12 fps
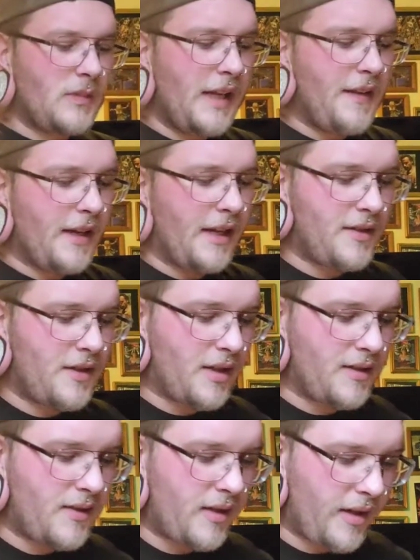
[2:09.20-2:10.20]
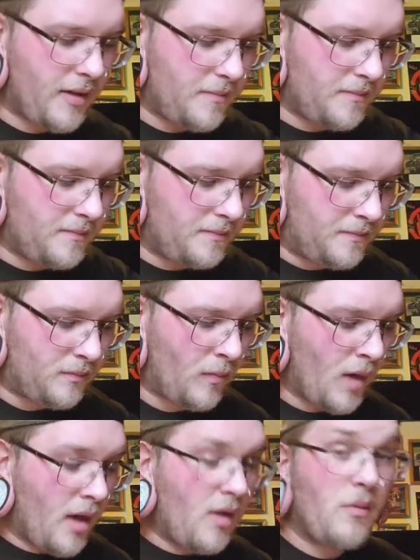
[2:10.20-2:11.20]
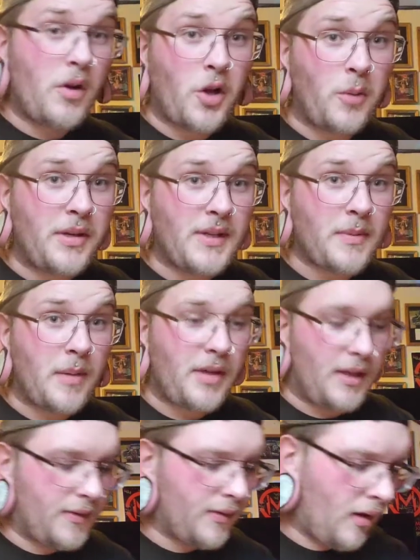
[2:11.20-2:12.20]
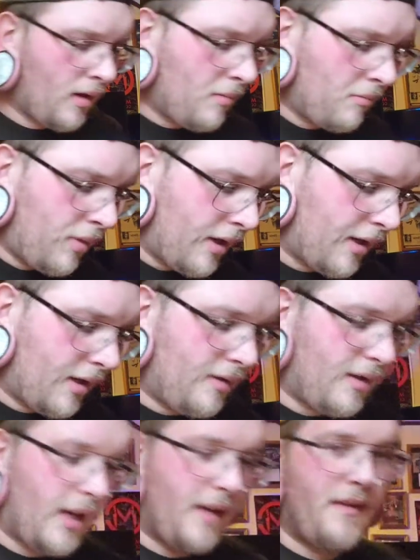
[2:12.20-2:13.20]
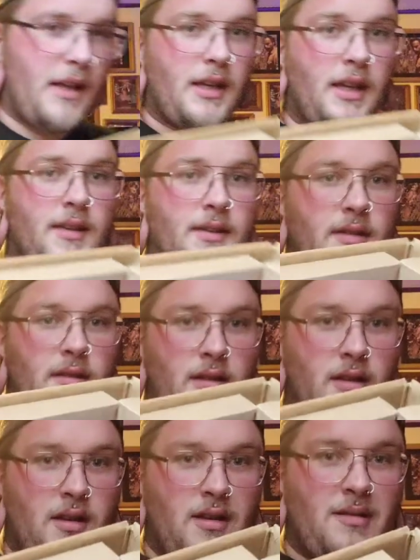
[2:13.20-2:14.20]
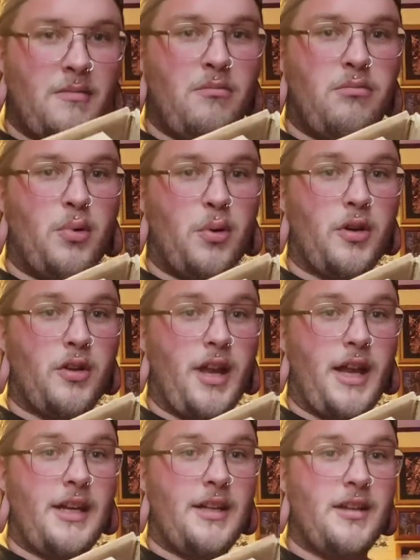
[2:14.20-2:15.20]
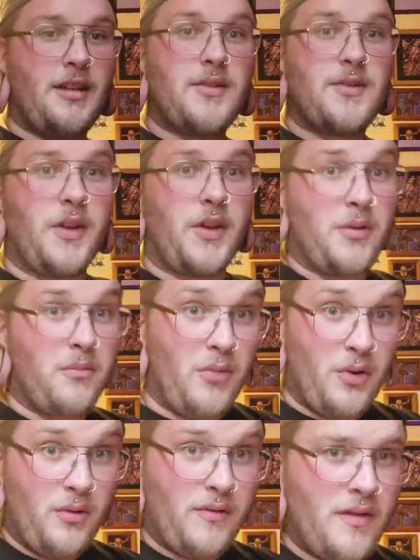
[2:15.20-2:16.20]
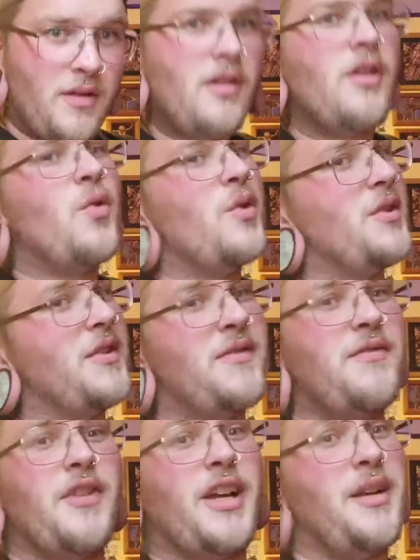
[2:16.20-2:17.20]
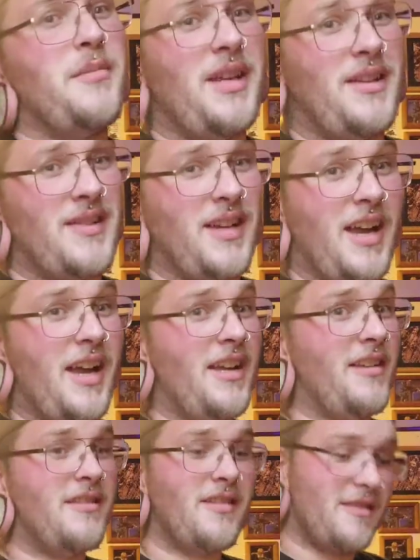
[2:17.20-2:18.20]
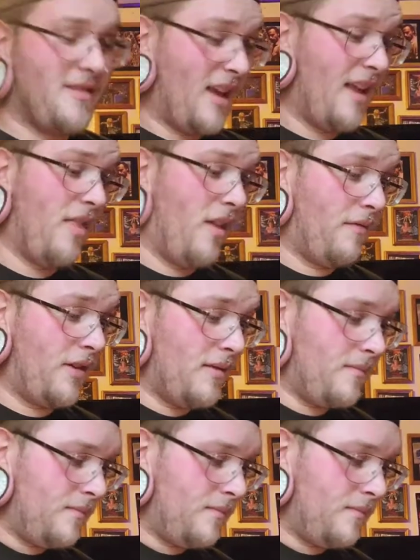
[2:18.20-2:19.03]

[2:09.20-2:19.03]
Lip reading: And then, as you can see, we'll go piece by piece, but they have that nice borderline in there so they don't move, which is freaking amazing. I love it.